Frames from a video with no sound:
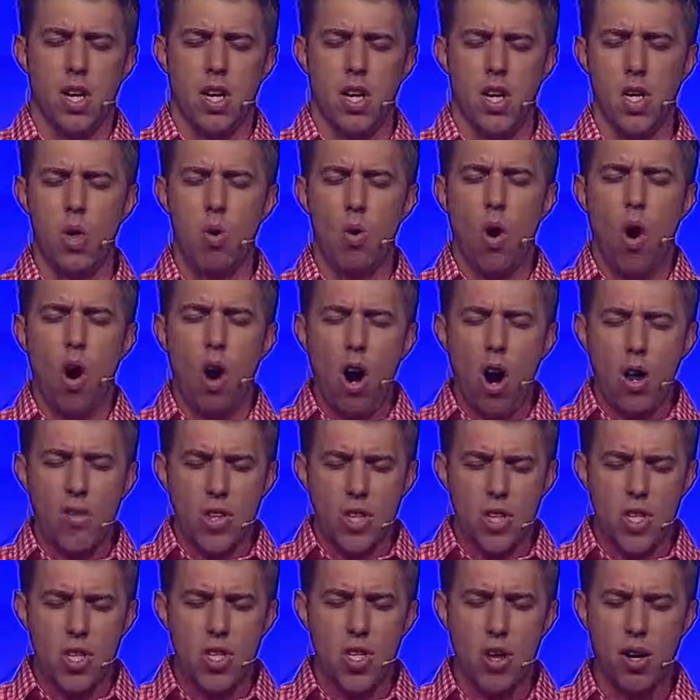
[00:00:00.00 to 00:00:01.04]
You are
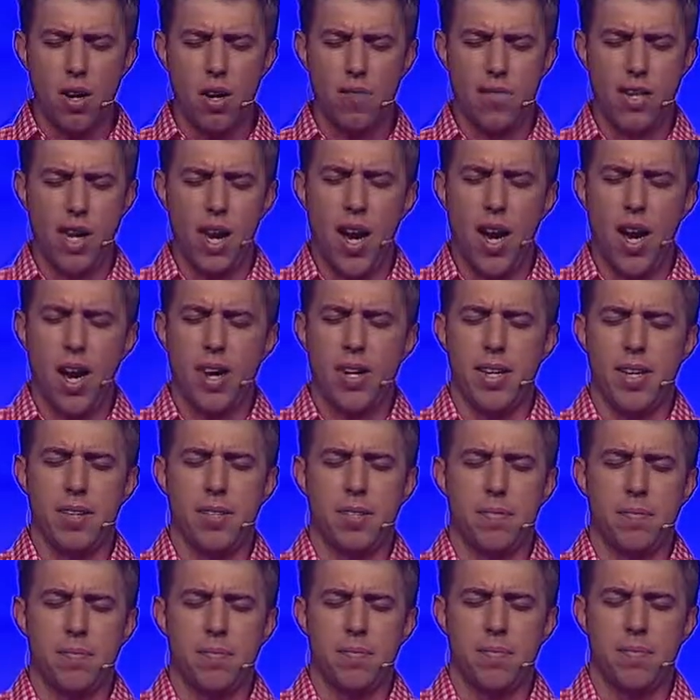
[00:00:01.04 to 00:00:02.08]
the Son of God.
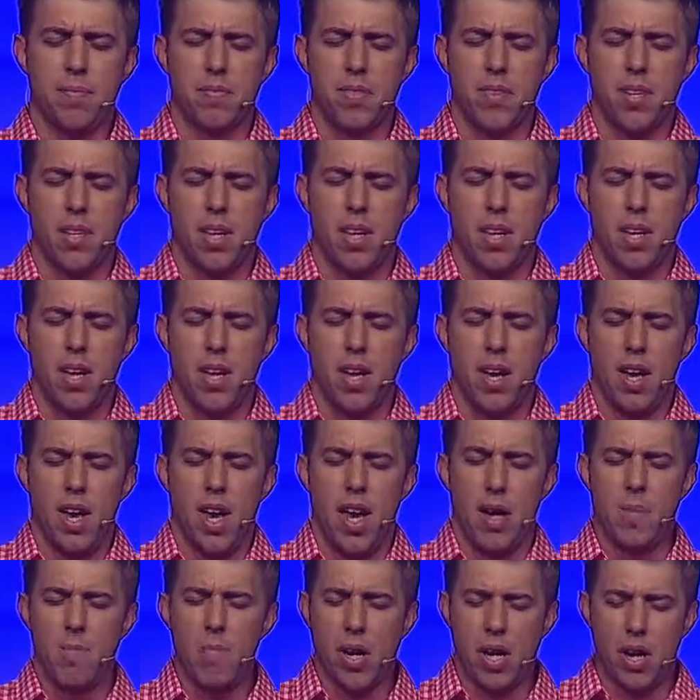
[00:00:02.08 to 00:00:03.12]

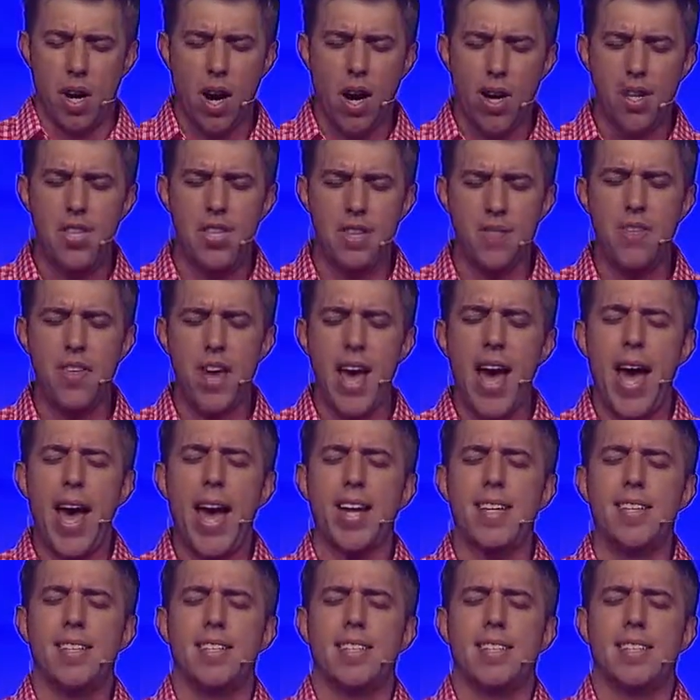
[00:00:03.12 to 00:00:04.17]
And because of
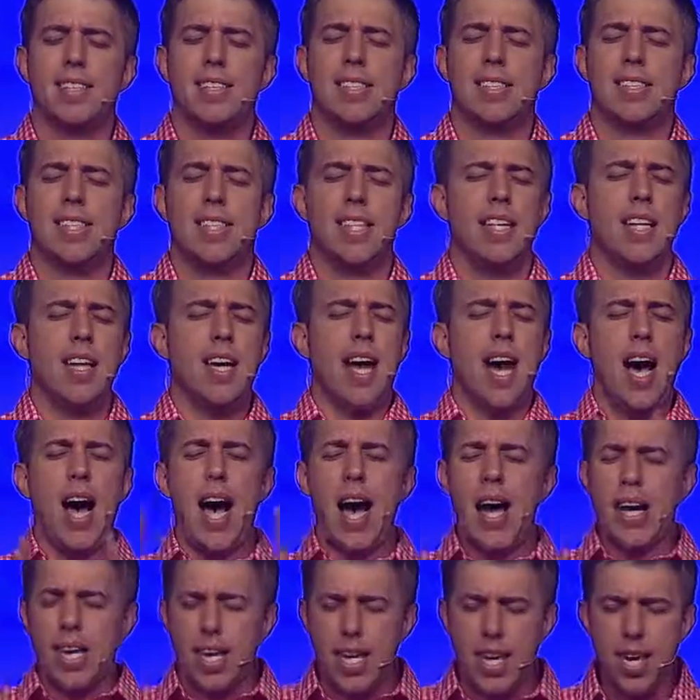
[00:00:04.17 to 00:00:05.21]
that,
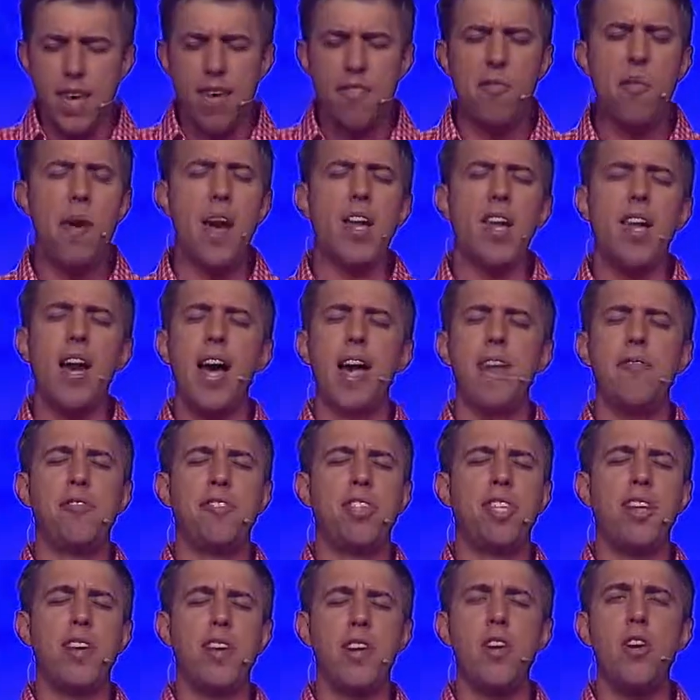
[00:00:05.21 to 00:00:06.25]
I give my life
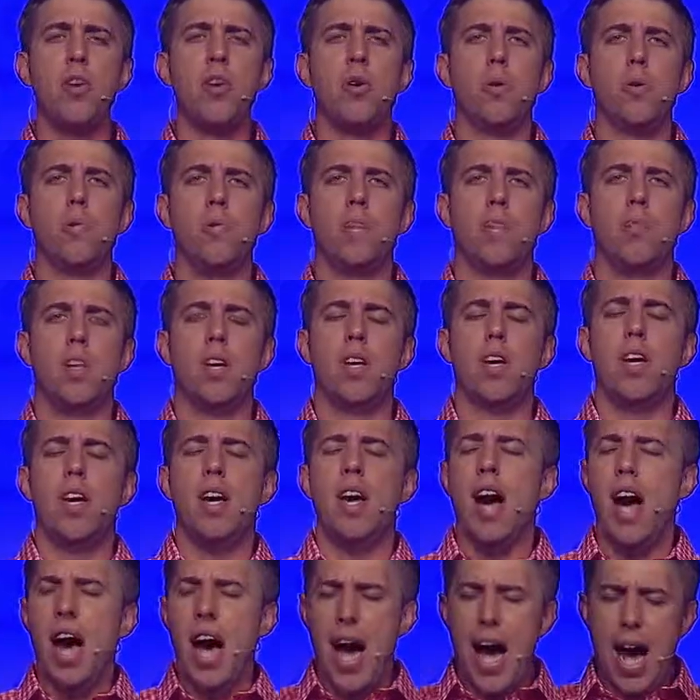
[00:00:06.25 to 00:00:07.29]
to you.
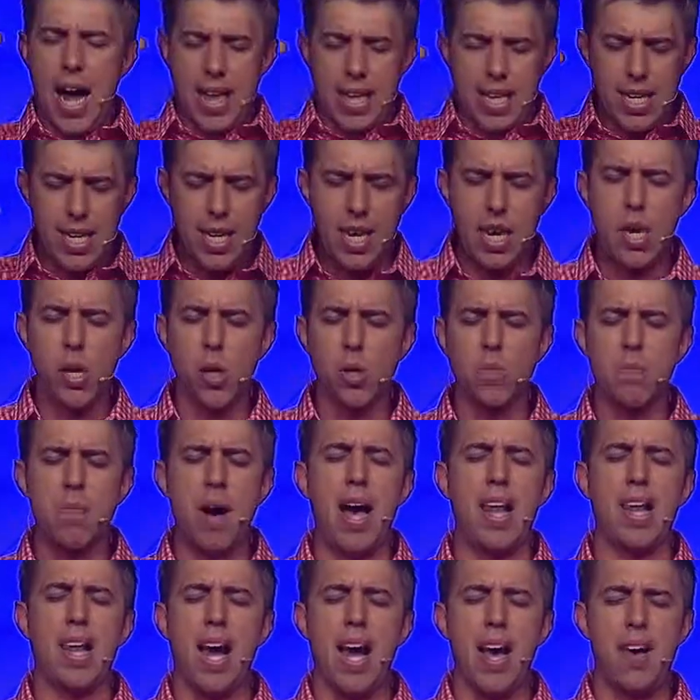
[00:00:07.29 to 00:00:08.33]
I yield
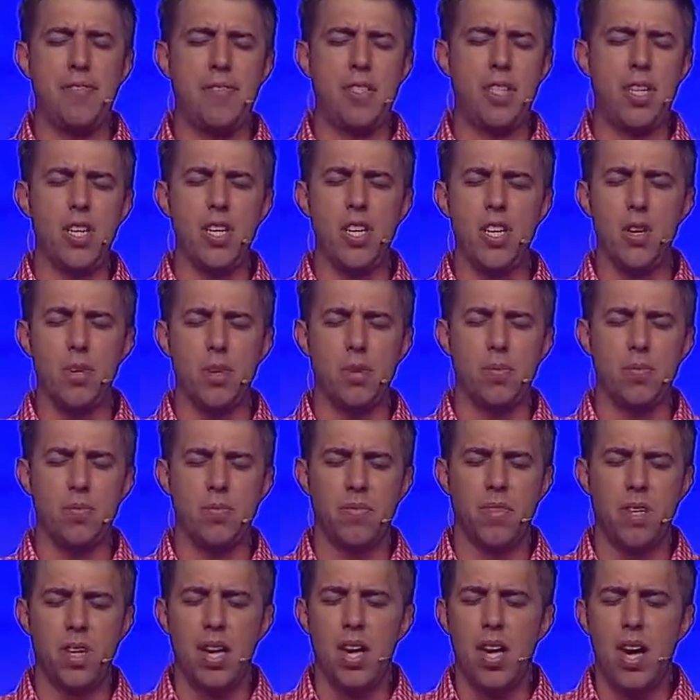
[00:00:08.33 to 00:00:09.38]
my life to you.
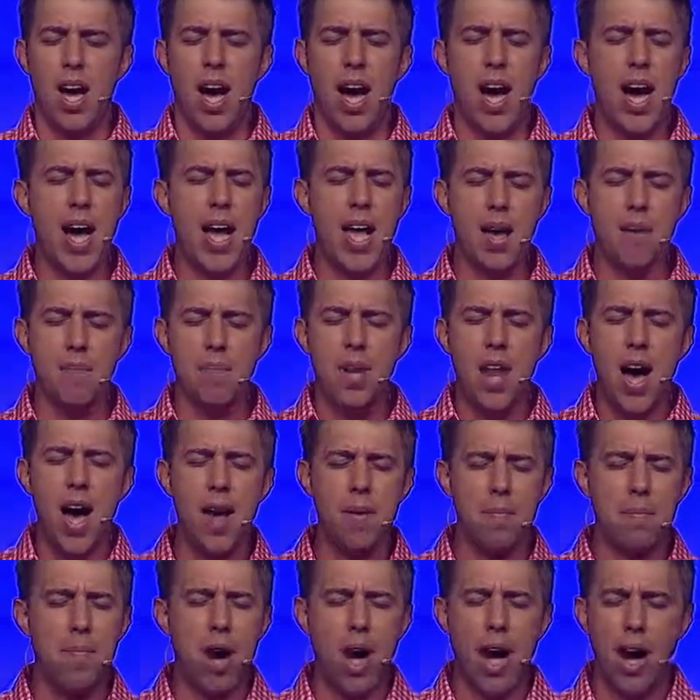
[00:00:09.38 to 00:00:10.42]
I am
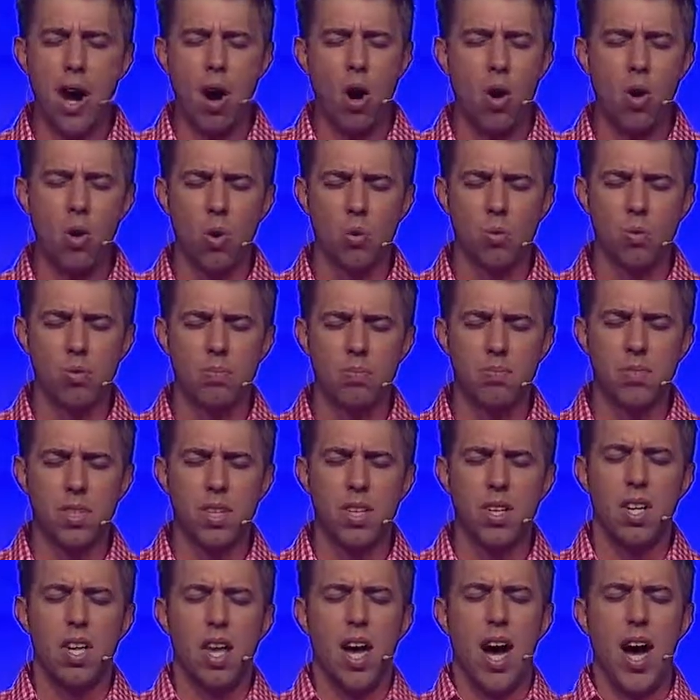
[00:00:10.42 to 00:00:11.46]
not my own.
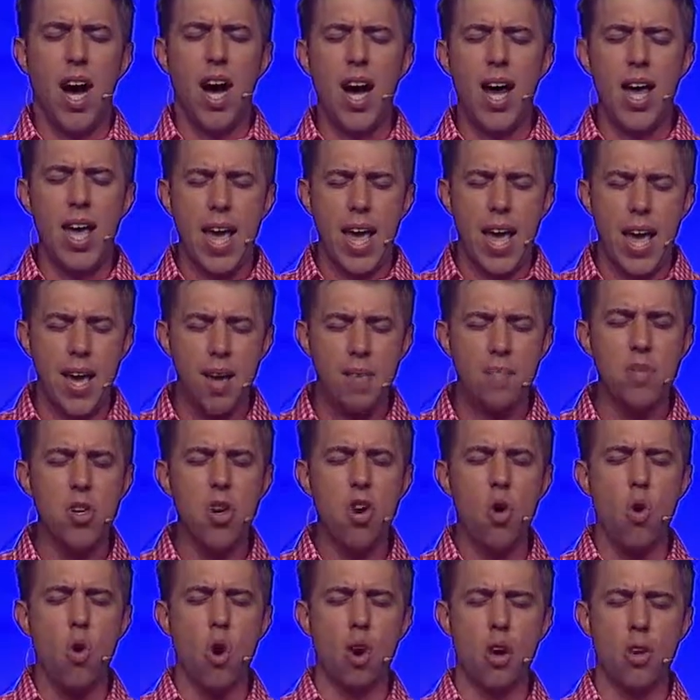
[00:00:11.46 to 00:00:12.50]
I am
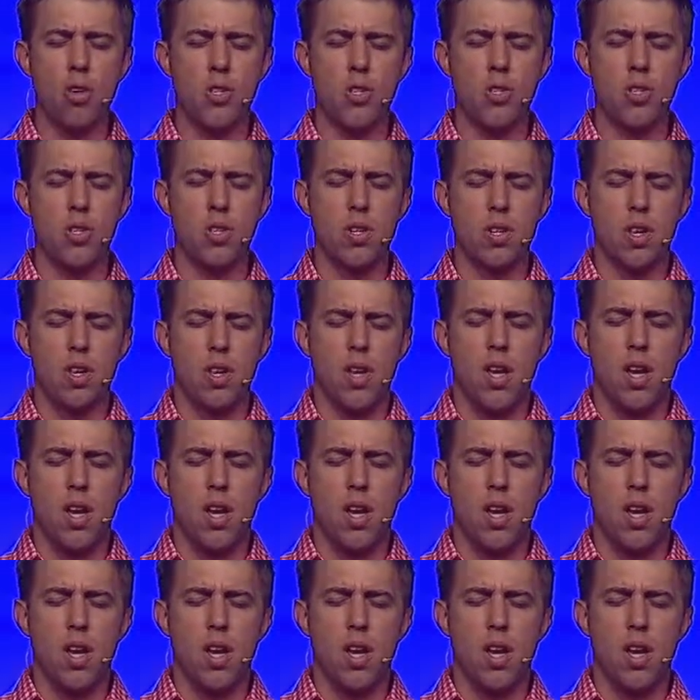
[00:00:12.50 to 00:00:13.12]
yours.